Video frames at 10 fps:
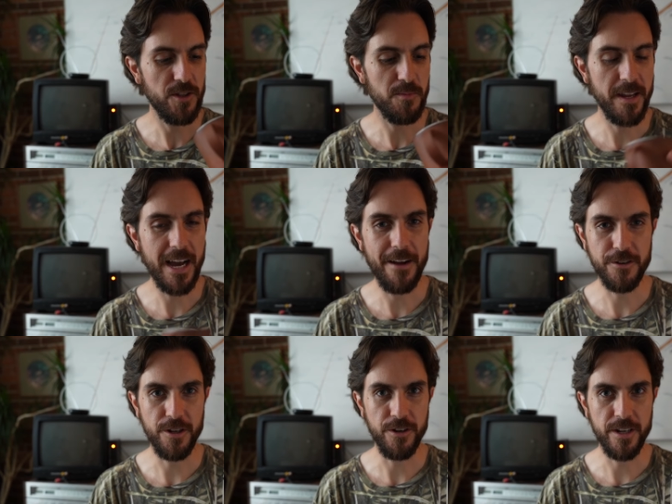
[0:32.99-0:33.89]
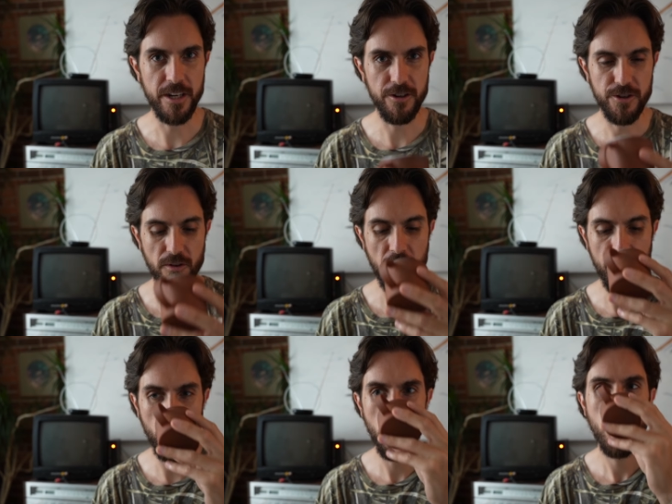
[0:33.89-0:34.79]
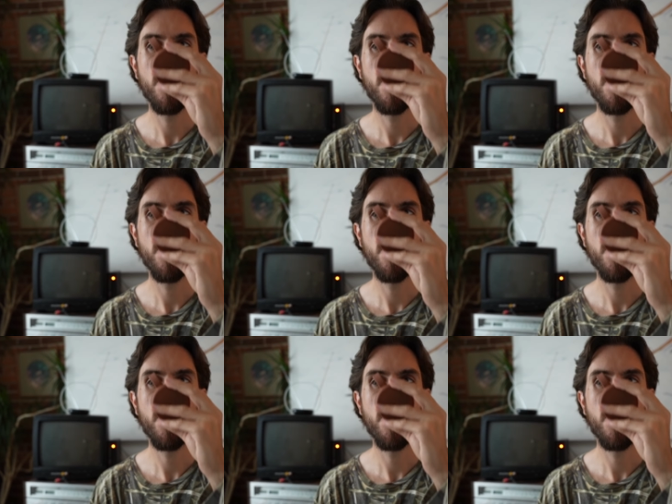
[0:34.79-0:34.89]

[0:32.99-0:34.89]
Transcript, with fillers: It's mid afternoon here in Toronto.